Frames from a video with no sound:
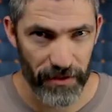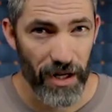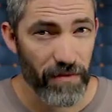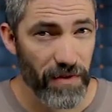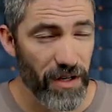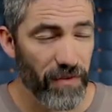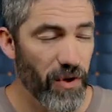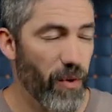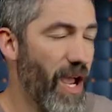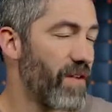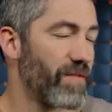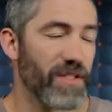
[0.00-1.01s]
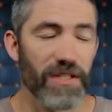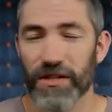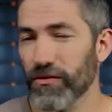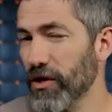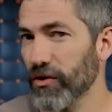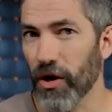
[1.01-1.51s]
even if you have
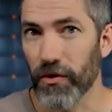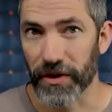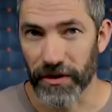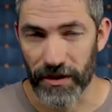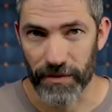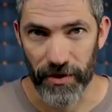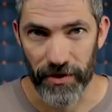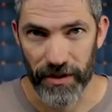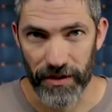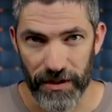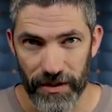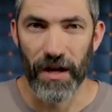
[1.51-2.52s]
zero coding experience.